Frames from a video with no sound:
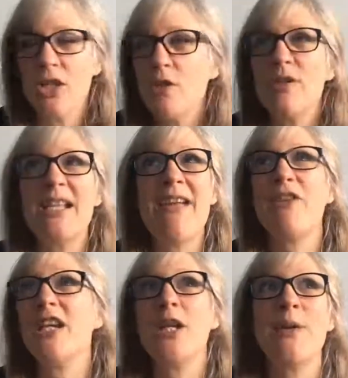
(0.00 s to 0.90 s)
You're
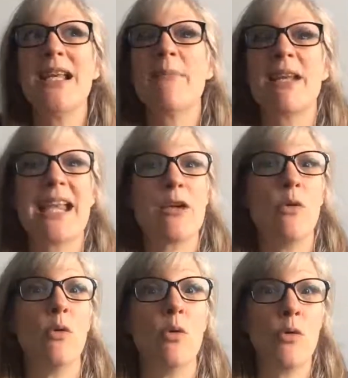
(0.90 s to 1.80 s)
never going to eliminate
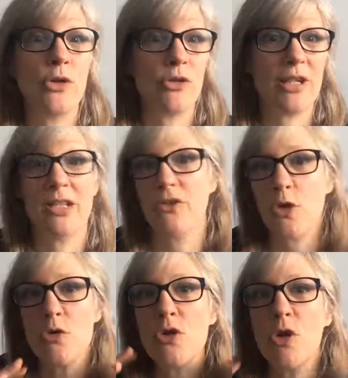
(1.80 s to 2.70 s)
all the triggers.
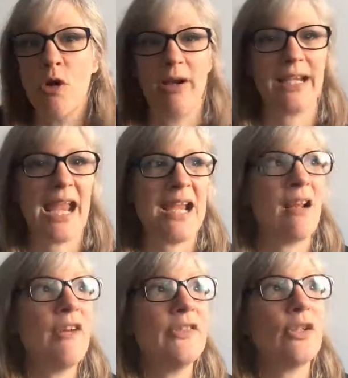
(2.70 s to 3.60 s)
You're not, okay?
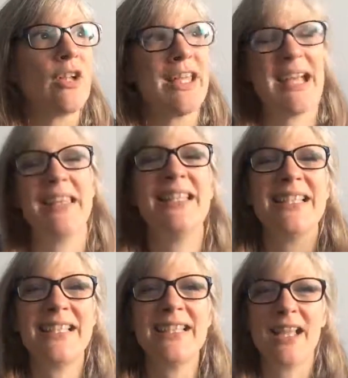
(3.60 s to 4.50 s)
Life's not like that. And
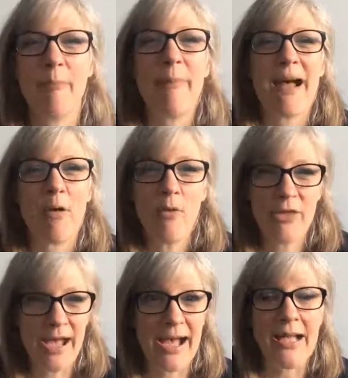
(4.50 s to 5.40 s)
this isn't about
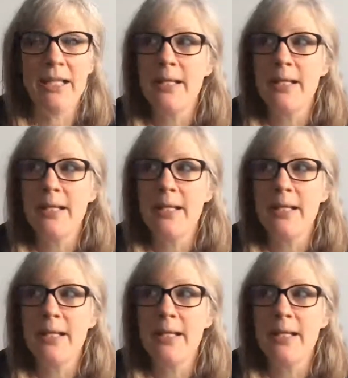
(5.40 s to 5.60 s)
that.